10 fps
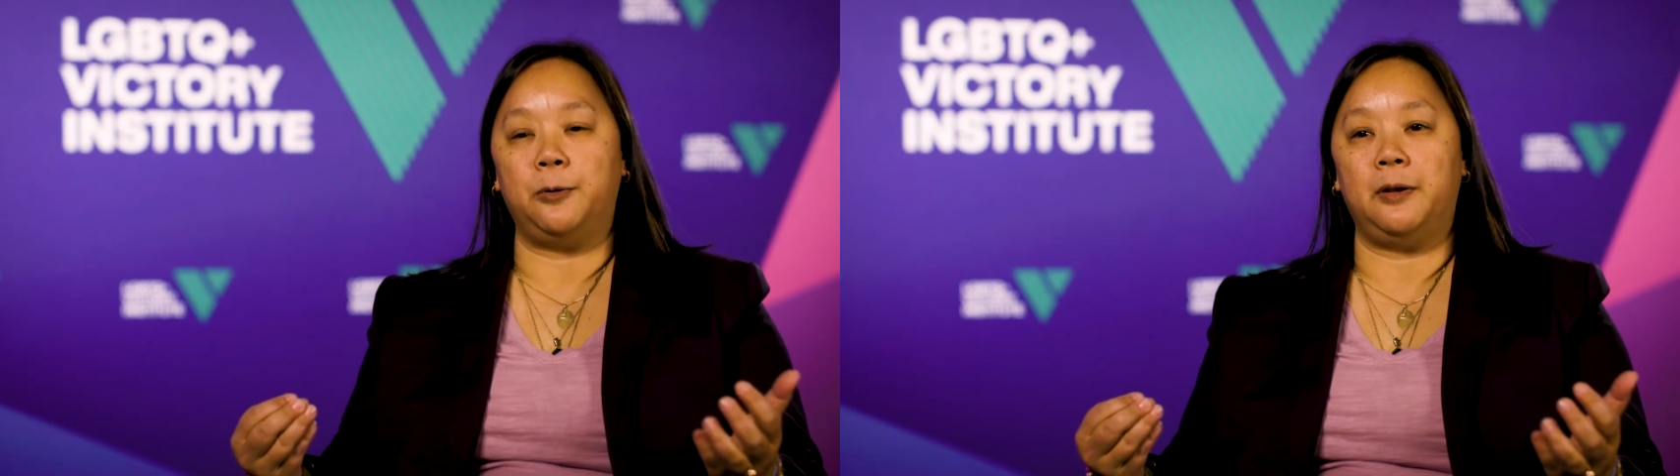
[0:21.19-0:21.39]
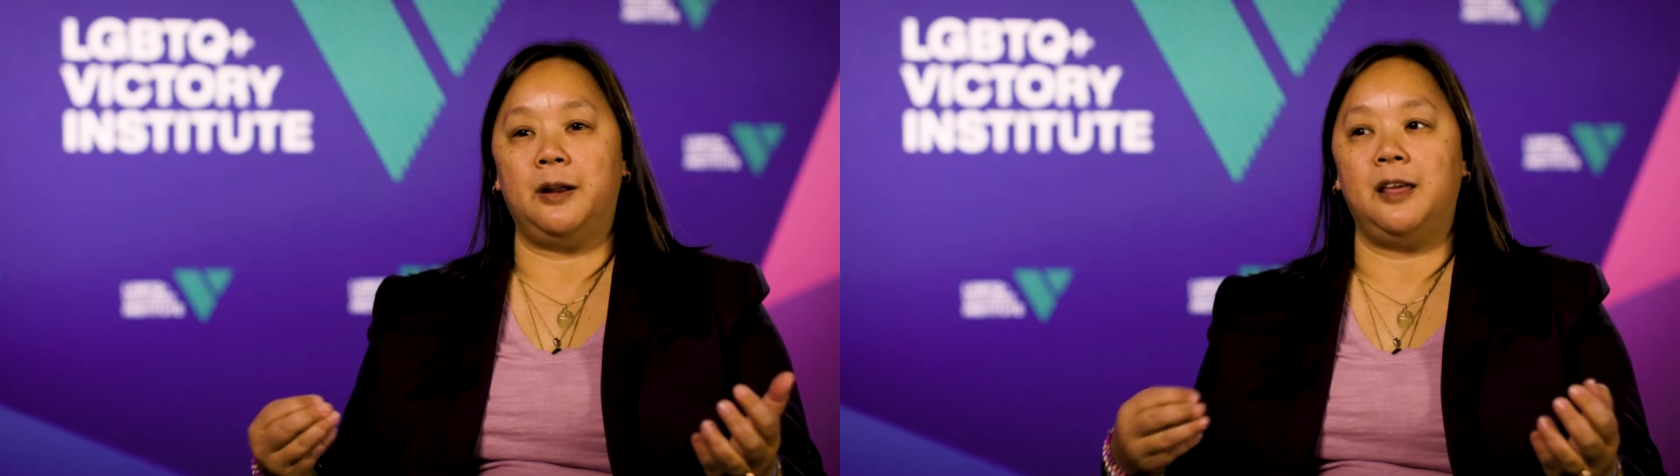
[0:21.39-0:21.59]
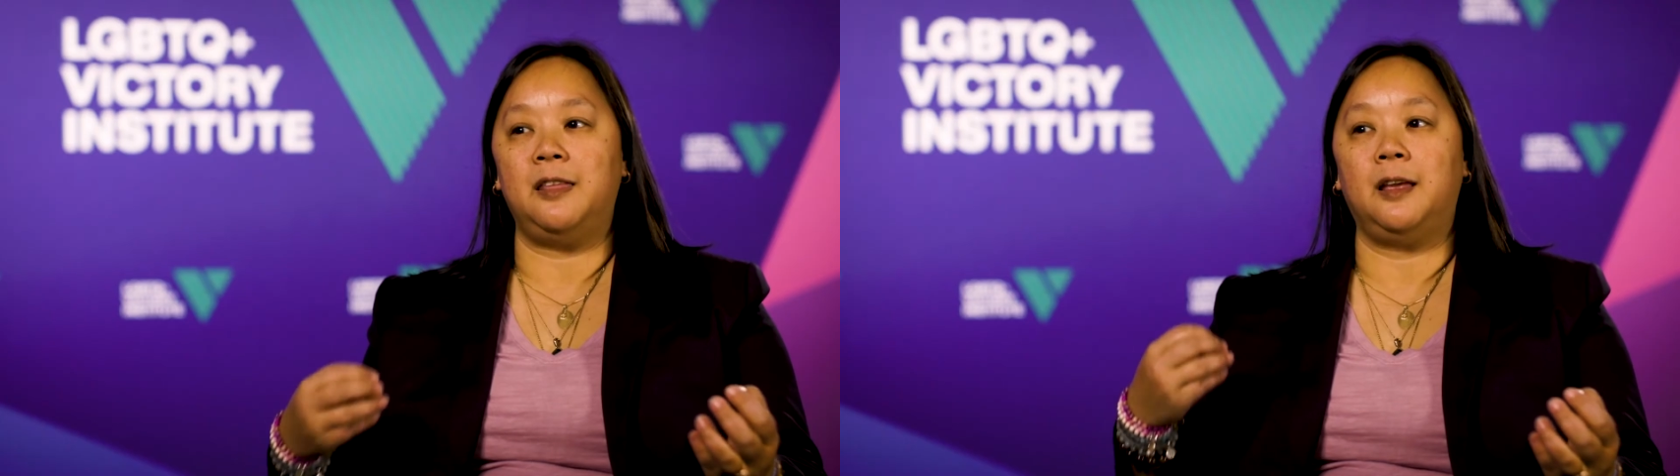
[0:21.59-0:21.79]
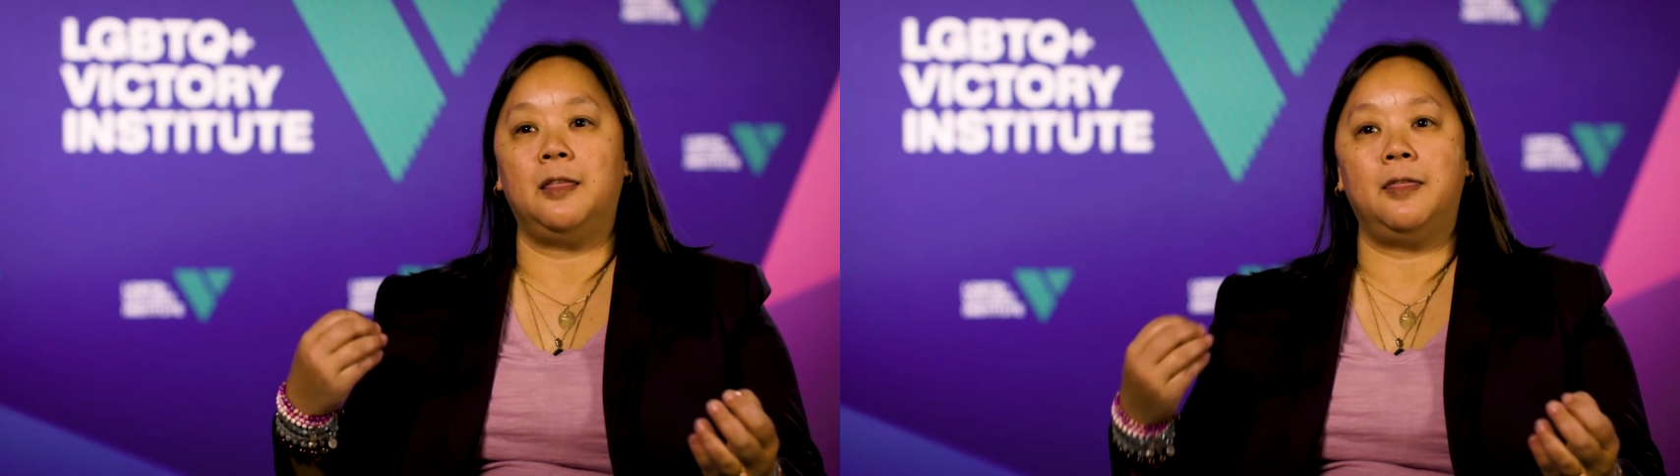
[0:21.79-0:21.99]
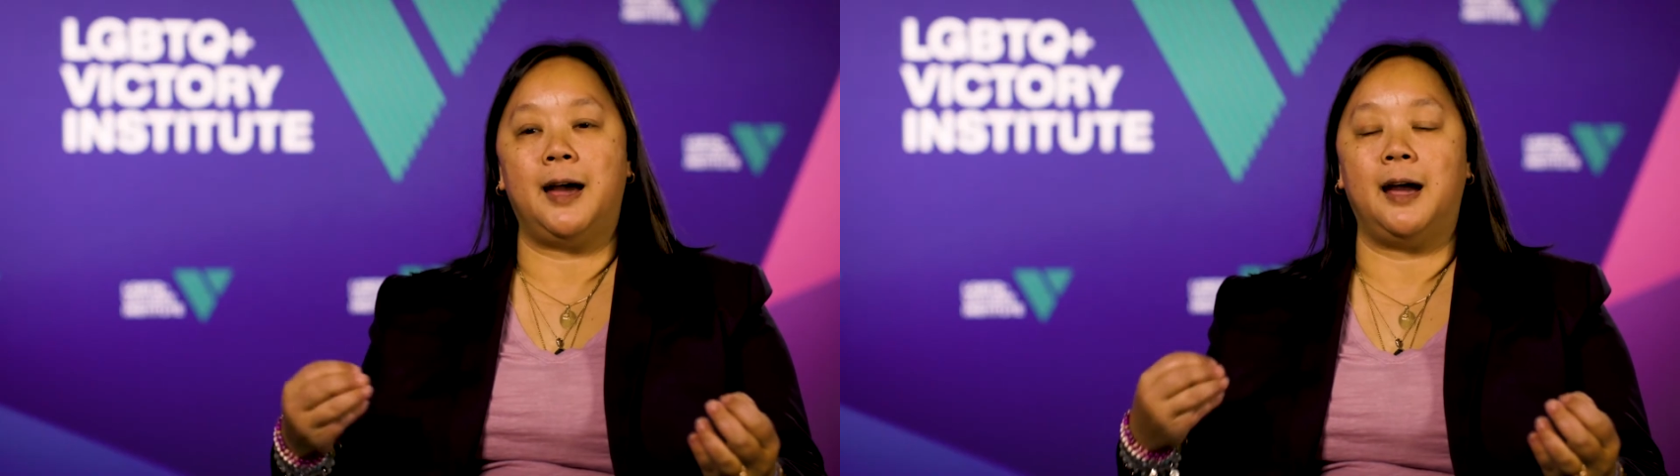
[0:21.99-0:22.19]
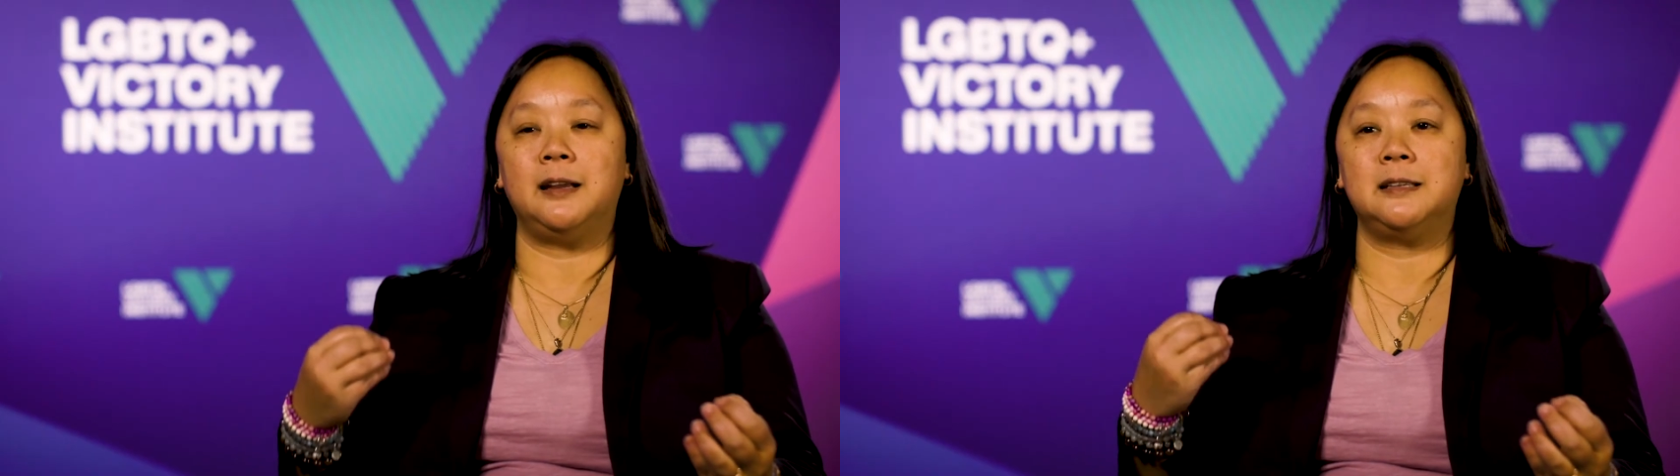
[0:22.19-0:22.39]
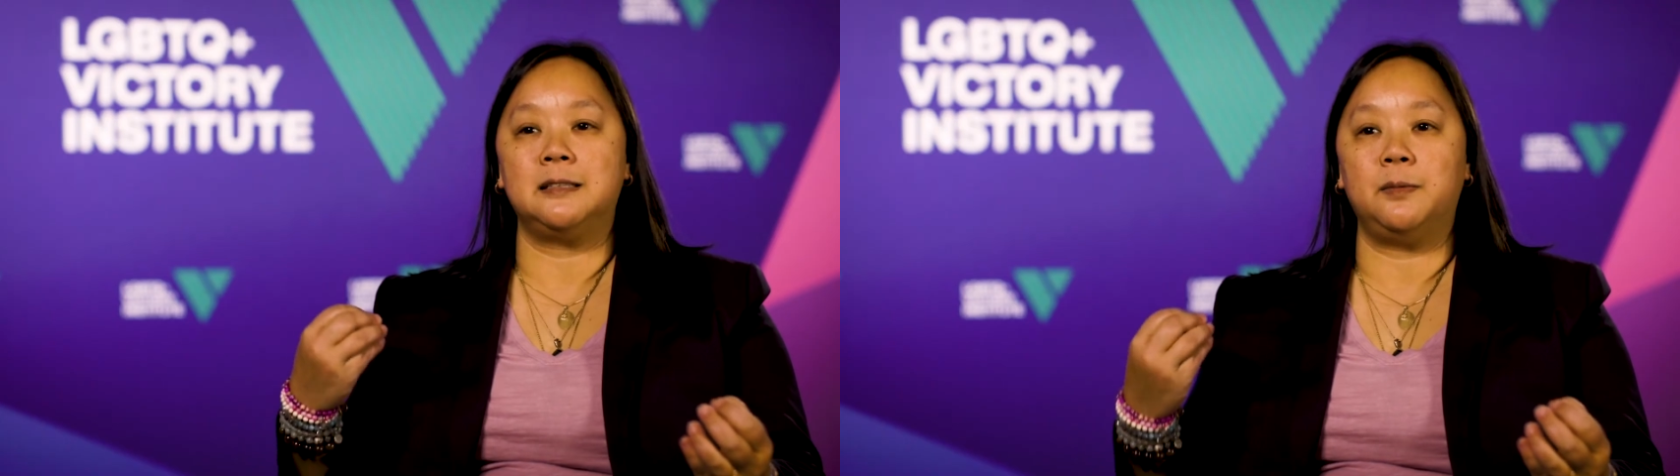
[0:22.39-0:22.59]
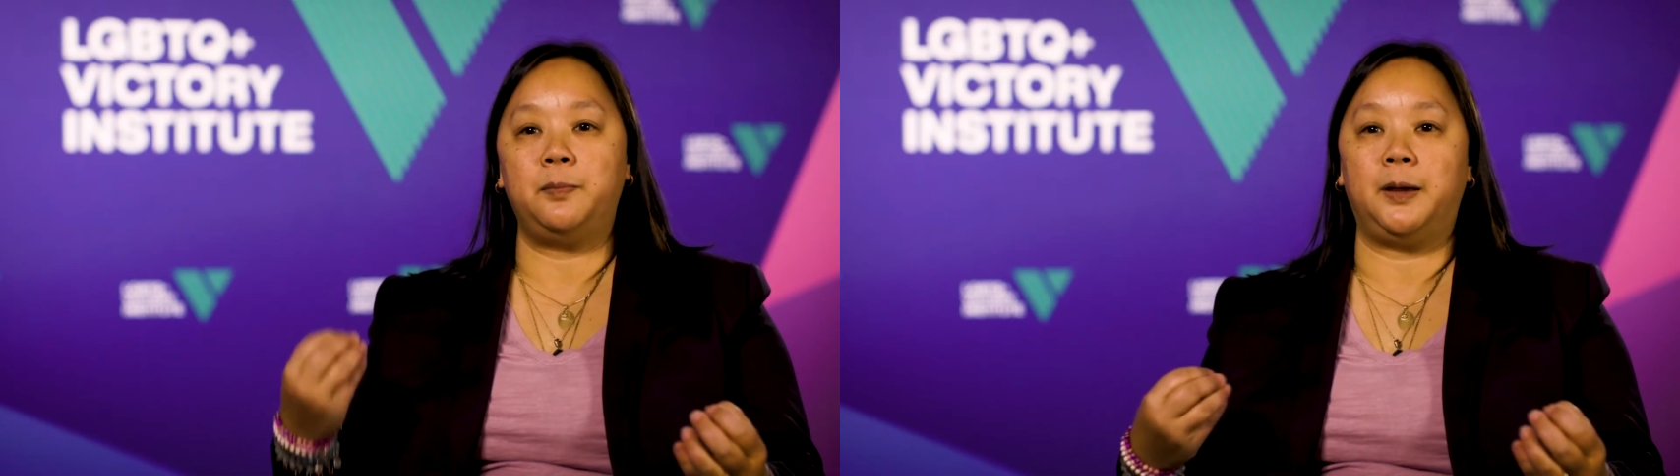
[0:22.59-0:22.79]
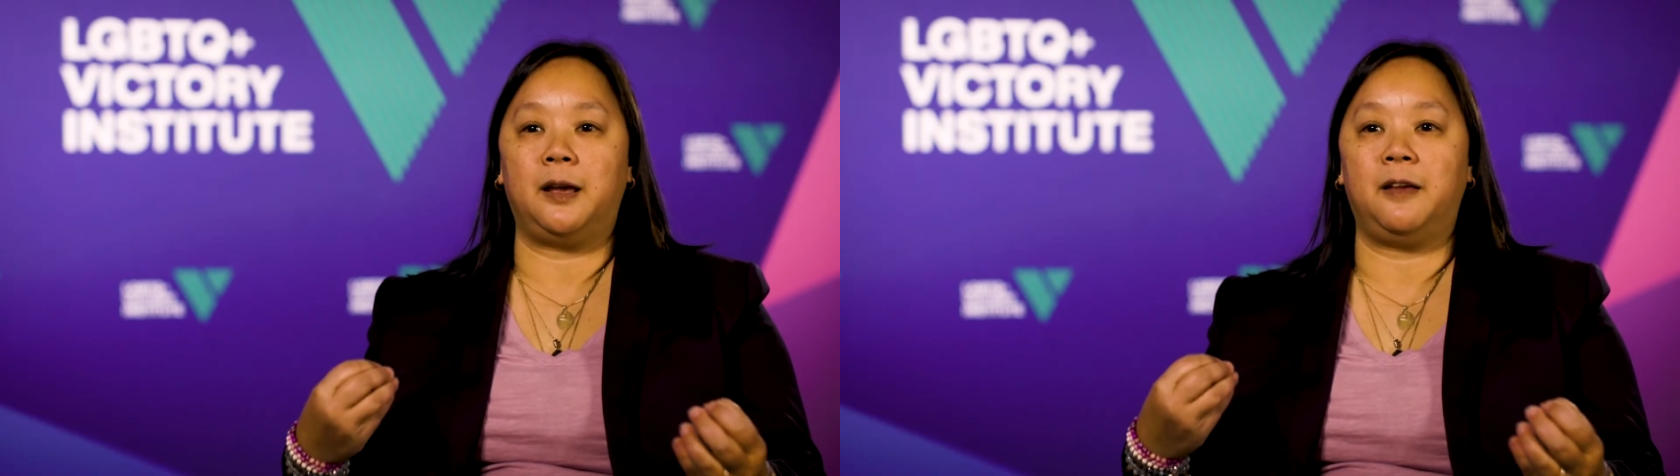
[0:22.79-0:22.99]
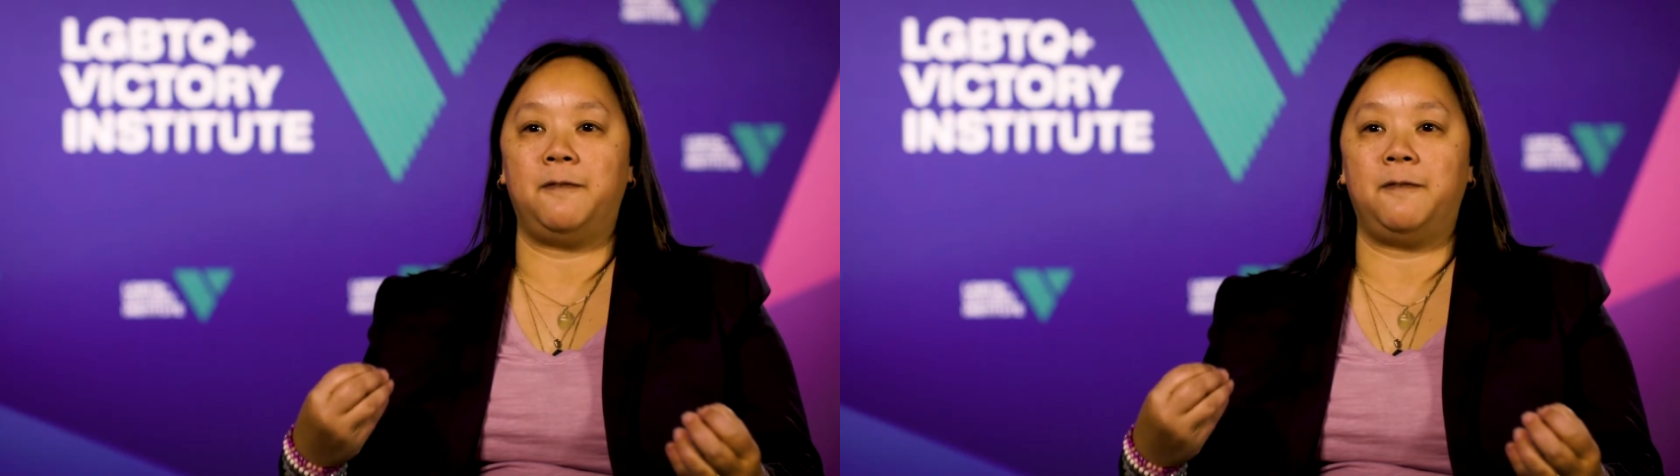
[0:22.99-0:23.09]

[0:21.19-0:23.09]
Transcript: And I think that is the big